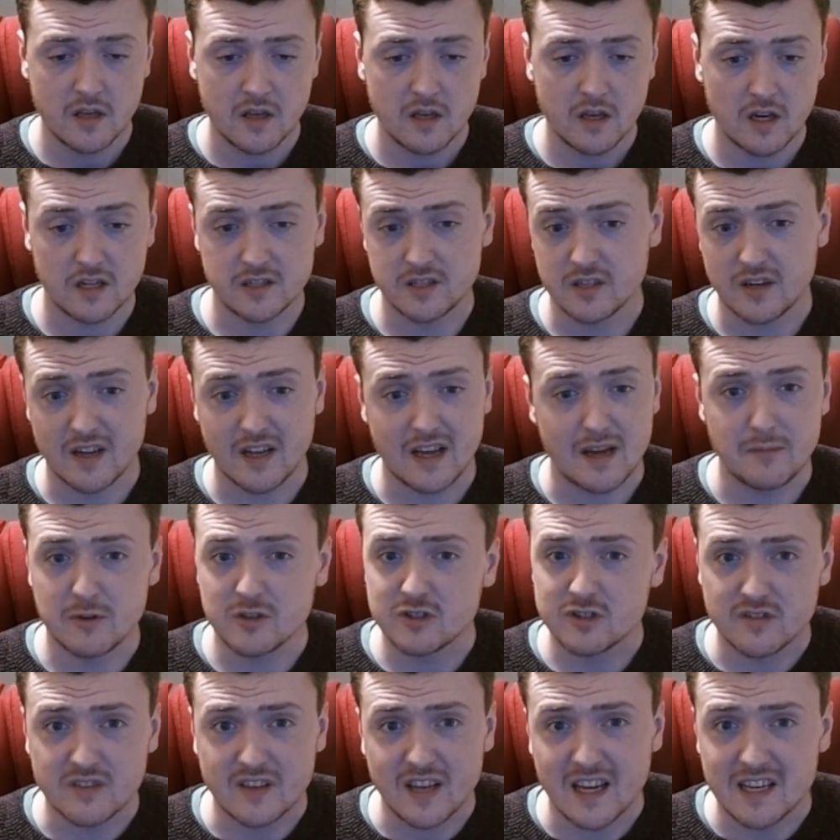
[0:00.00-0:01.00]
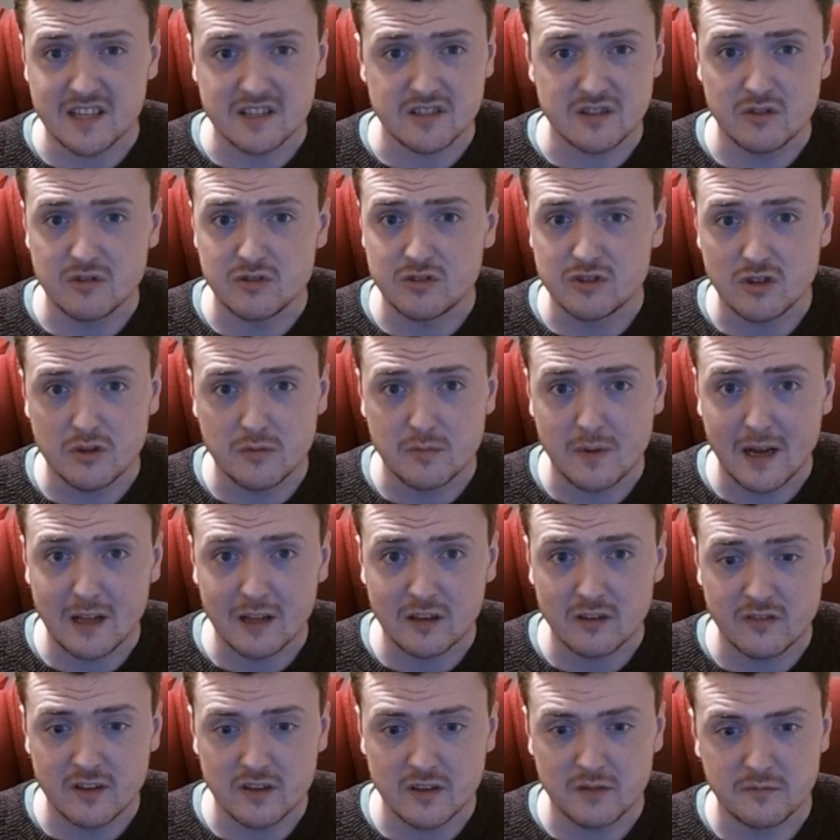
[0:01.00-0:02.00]
I don't know how much of that is YouTube
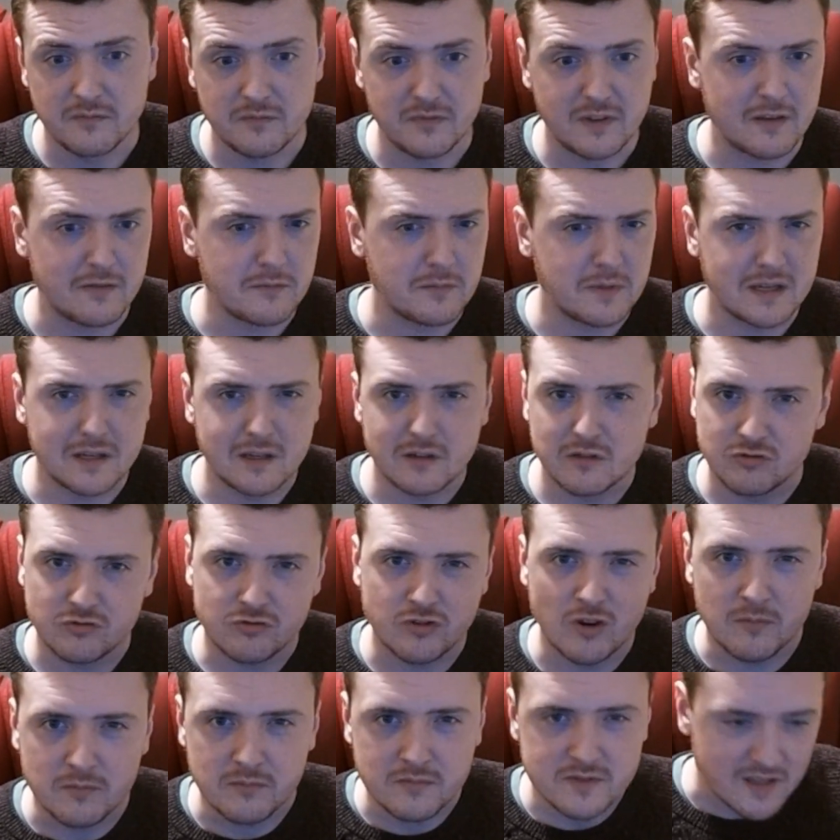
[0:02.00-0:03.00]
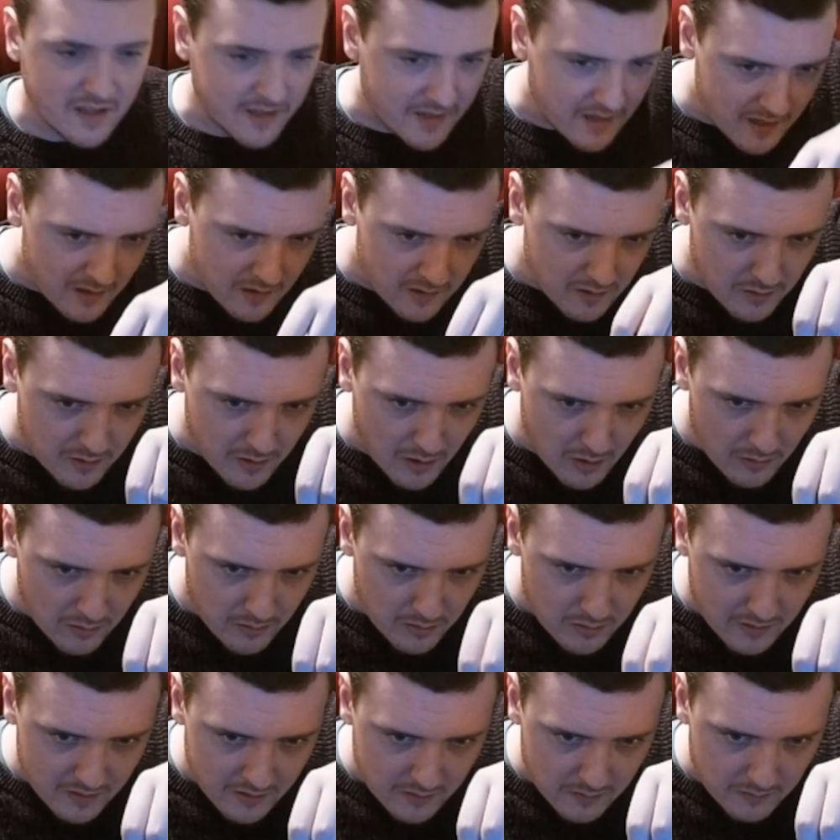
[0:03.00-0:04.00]
algorithm giving me little crumbs, like here you go, you little